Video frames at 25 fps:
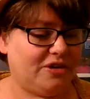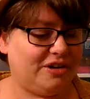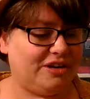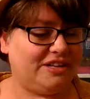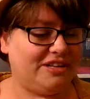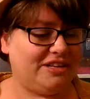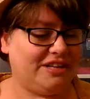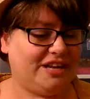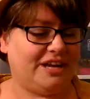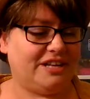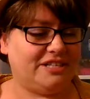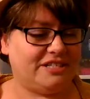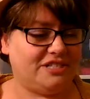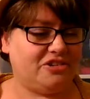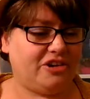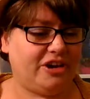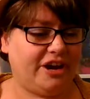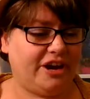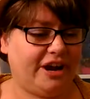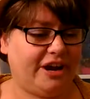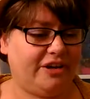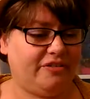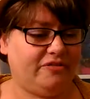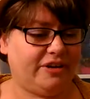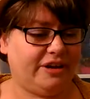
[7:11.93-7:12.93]

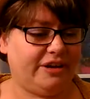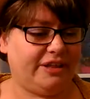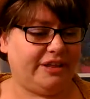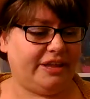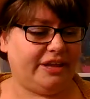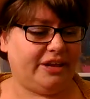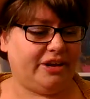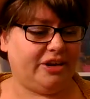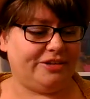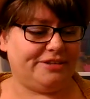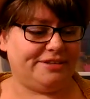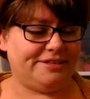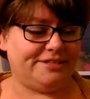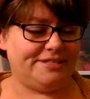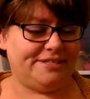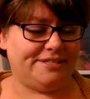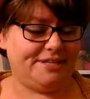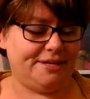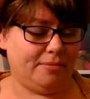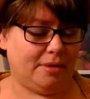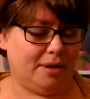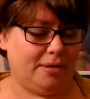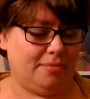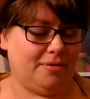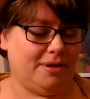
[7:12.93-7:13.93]
yesterday I finally got to see
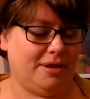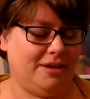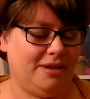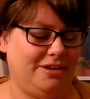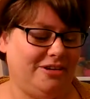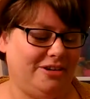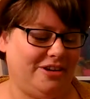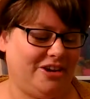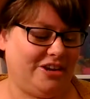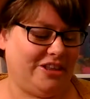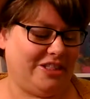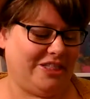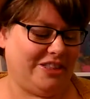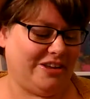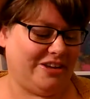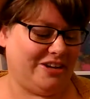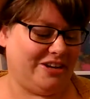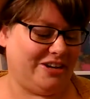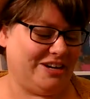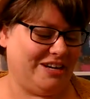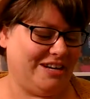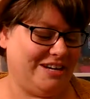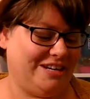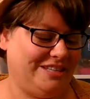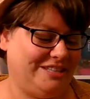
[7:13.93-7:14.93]
my
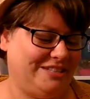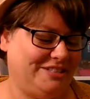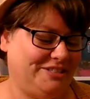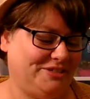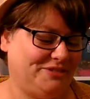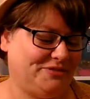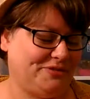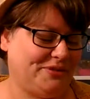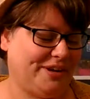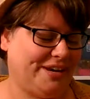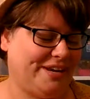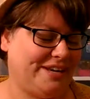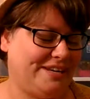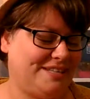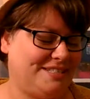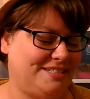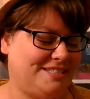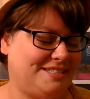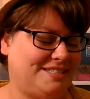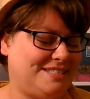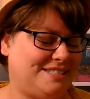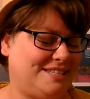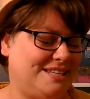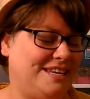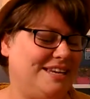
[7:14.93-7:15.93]
mother-in-law in 2
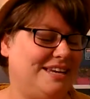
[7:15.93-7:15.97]
weeks,